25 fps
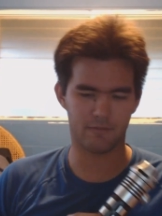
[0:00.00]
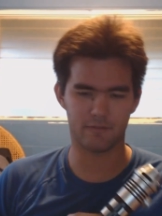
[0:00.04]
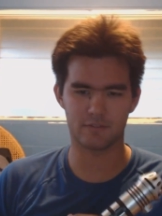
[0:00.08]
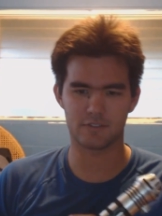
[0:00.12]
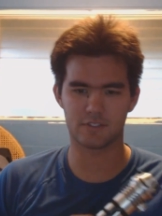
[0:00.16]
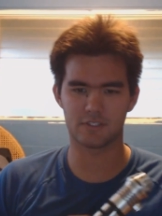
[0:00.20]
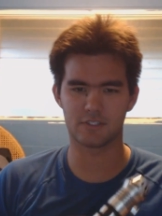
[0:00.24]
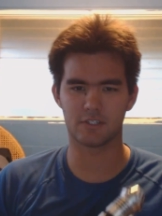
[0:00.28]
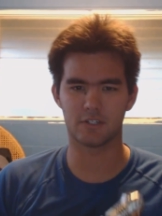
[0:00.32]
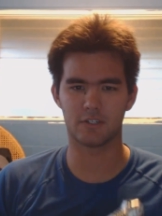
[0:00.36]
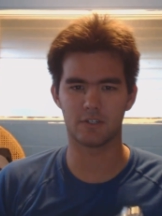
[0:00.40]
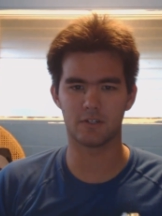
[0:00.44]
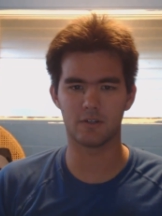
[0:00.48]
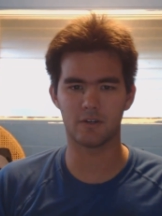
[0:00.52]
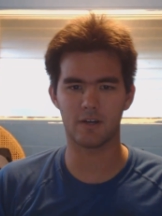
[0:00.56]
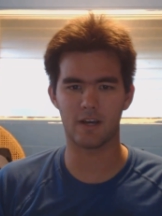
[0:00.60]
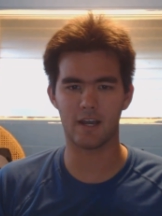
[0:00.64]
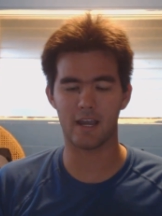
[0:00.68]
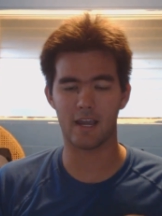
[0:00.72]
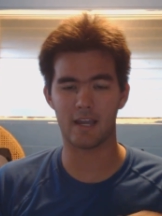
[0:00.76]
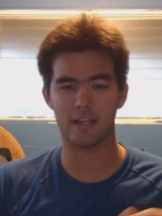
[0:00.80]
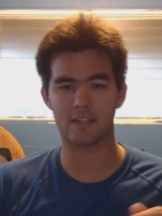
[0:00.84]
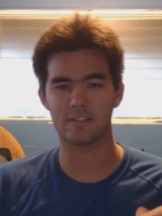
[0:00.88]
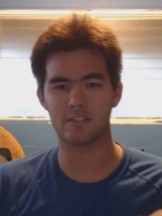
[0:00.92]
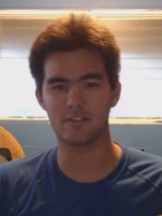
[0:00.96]
So
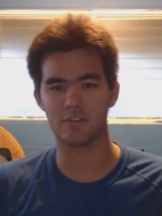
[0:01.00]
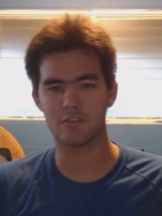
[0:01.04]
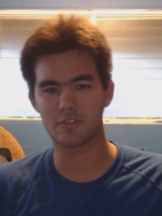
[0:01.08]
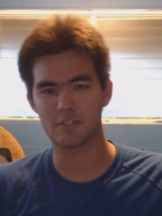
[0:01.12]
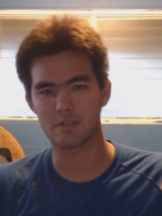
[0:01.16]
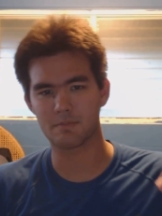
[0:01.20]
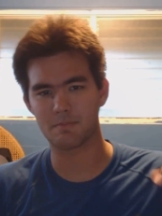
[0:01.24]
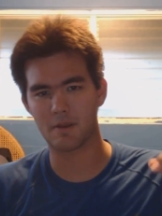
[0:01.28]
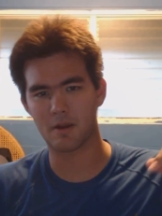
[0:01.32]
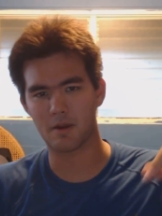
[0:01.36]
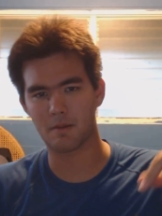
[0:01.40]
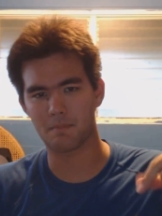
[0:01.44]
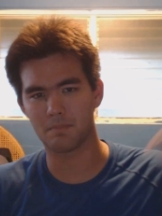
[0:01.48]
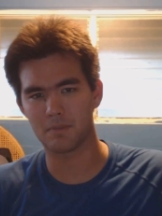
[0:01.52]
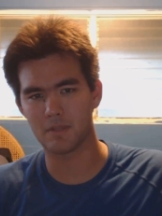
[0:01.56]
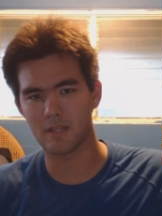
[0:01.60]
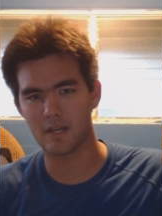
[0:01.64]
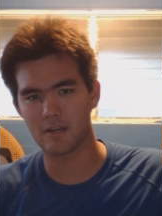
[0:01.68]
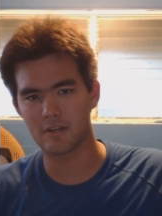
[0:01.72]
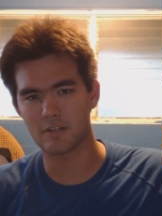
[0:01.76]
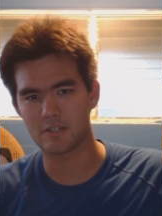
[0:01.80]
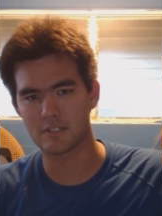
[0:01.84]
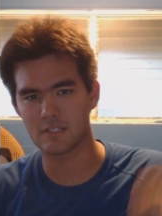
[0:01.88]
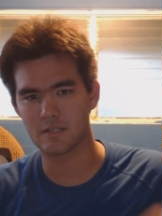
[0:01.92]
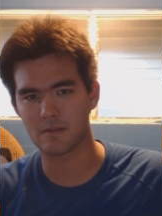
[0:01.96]
I had to use a pair of
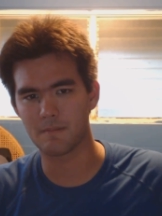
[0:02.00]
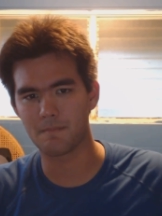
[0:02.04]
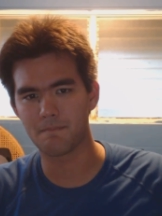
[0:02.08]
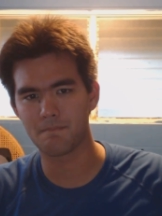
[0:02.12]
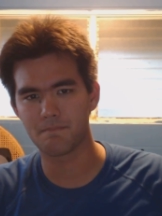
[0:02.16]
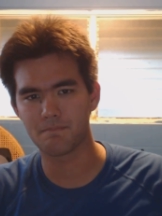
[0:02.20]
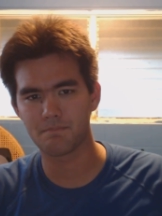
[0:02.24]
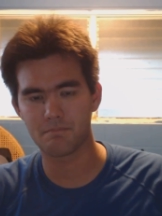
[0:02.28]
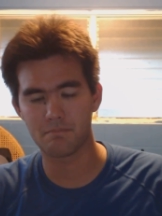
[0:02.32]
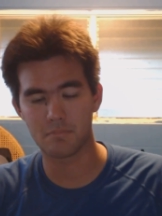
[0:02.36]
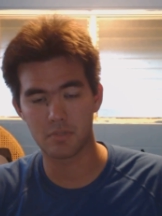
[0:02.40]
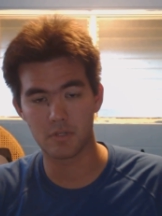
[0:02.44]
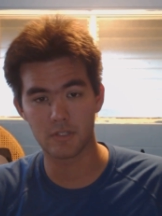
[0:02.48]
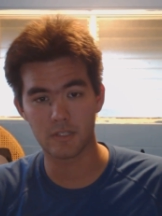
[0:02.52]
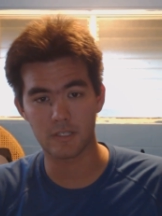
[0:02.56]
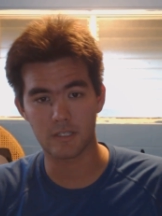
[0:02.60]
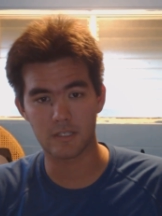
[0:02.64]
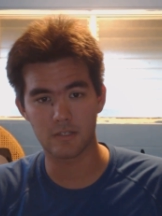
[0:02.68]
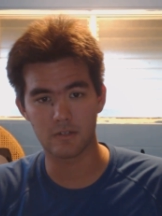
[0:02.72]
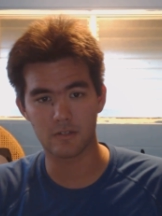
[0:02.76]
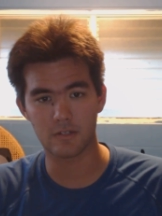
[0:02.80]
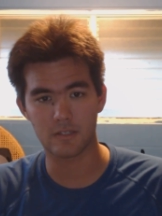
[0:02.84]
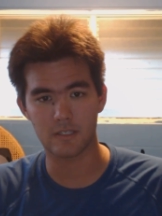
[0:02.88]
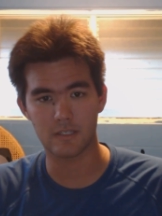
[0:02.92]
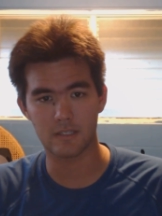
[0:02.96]
pliers to pull the
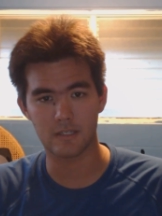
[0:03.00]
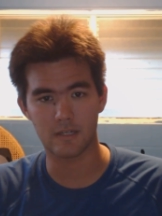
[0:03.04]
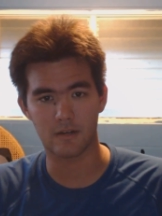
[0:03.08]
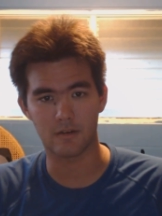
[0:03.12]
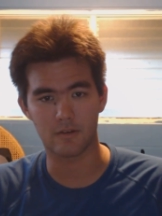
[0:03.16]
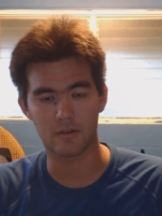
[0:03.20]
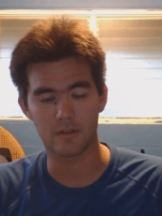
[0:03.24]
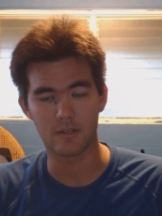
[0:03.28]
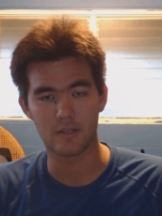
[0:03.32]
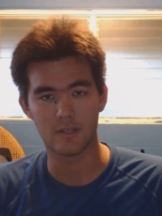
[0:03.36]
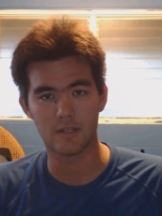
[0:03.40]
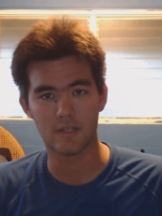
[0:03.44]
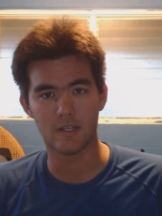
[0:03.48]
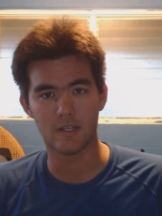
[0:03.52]
kill key out.